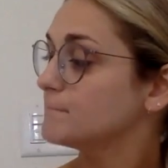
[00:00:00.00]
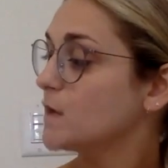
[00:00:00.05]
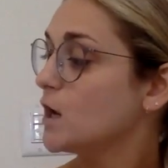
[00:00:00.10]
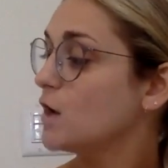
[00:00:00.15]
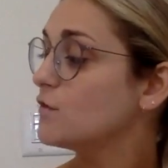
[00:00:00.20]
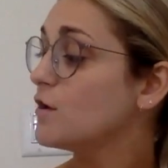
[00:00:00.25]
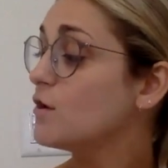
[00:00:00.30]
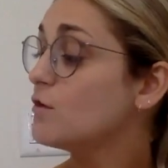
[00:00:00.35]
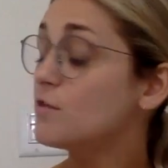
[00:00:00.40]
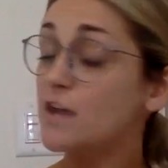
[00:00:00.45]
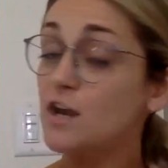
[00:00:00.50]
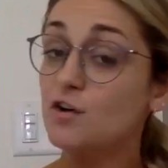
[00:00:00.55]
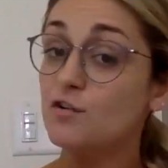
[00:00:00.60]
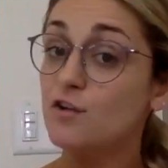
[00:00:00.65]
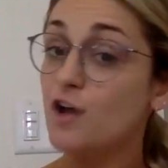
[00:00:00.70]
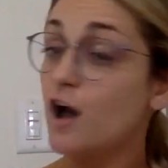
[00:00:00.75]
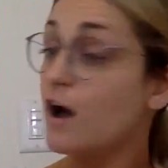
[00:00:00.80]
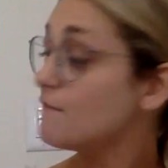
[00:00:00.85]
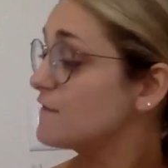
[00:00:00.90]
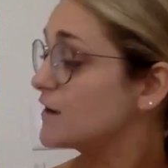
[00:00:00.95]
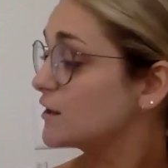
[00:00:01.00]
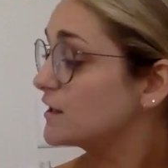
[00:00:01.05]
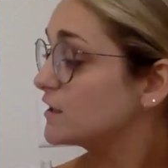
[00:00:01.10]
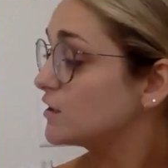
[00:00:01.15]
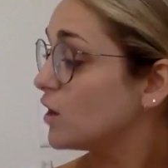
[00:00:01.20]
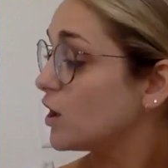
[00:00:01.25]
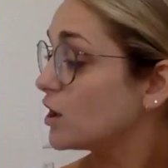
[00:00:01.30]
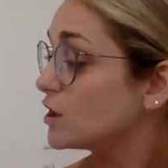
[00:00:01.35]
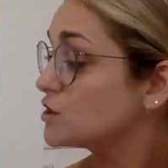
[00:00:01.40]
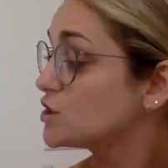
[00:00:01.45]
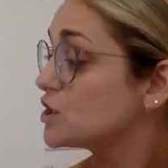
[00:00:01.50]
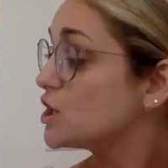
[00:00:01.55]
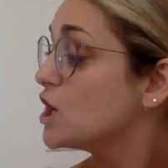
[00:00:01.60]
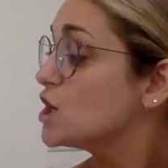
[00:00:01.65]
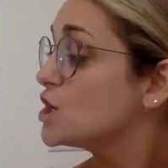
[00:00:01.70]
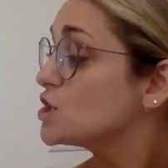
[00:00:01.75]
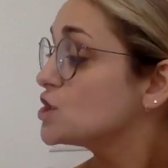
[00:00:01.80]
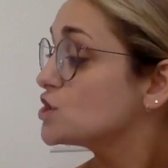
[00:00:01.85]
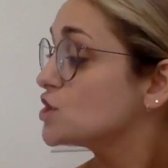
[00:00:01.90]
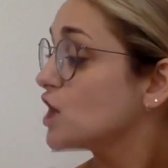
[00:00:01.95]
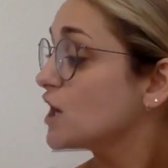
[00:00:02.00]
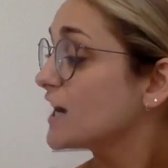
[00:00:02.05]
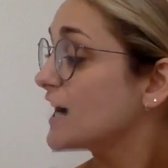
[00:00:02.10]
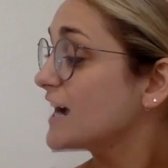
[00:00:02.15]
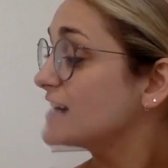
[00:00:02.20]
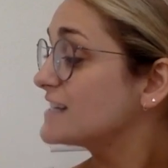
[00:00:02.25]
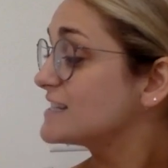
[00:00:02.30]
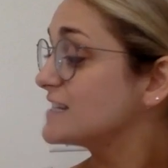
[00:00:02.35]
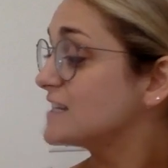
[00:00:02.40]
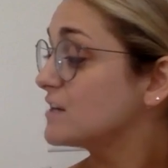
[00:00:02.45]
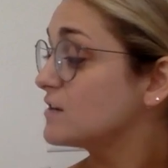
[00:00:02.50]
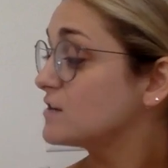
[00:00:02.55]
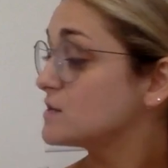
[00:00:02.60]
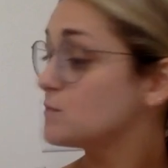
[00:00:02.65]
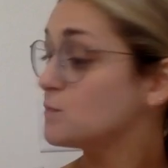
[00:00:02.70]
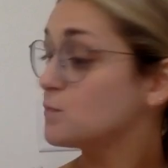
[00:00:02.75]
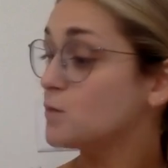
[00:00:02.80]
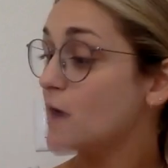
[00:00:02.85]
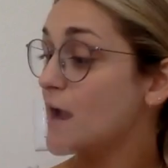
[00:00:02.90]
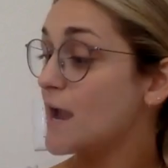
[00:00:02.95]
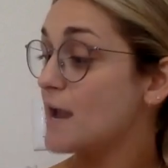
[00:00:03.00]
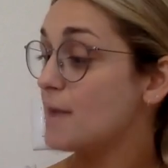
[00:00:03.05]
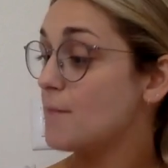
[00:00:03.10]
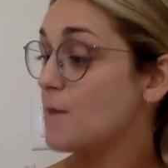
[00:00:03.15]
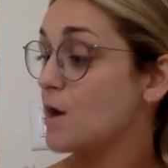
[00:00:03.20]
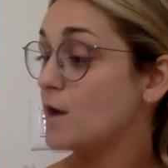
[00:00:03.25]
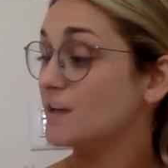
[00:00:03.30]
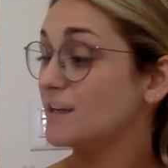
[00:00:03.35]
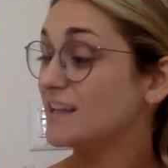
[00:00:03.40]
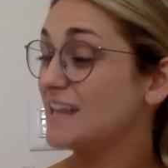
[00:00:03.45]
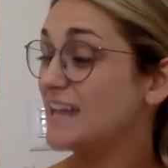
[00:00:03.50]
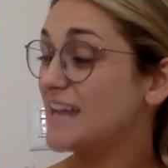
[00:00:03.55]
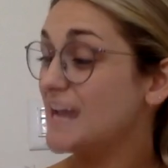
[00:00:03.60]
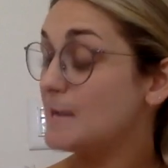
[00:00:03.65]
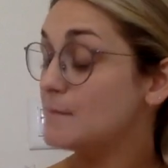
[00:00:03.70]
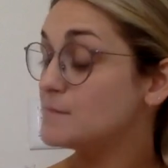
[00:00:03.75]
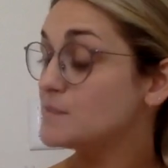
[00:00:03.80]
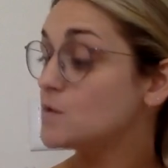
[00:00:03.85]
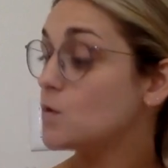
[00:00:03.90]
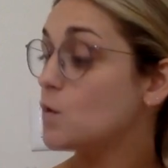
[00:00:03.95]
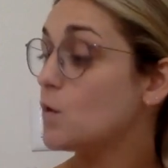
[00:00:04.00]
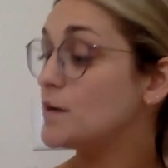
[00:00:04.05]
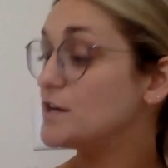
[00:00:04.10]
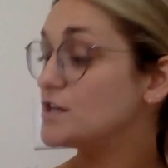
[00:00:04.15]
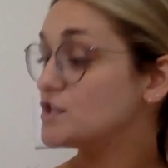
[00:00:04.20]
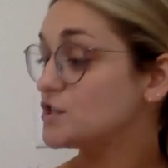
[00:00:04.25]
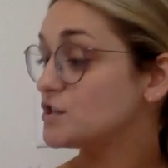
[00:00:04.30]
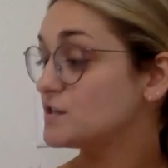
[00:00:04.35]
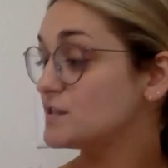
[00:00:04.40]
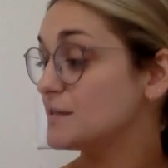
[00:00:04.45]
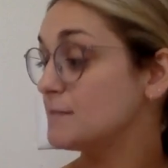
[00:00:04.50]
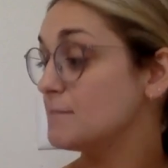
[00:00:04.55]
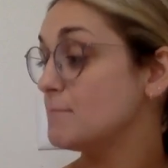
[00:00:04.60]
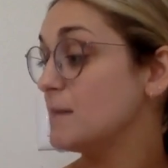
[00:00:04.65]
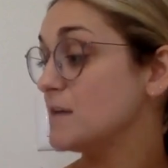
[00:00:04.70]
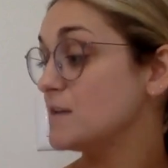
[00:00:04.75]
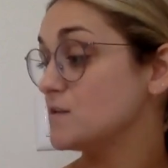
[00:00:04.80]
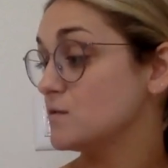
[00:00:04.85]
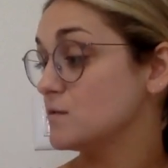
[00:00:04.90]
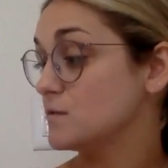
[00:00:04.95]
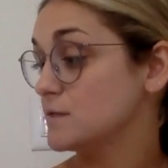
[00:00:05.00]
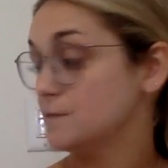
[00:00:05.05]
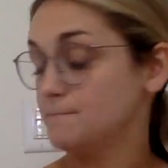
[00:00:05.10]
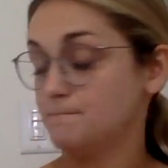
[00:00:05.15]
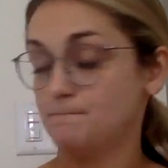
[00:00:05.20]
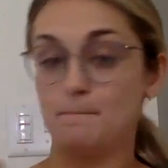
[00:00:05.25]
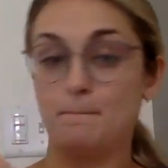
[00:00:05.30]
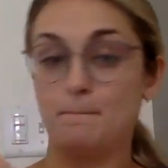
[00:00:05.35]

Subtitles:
Although they are not very large, shark eye snails prey upon clams, oysters, and mussels.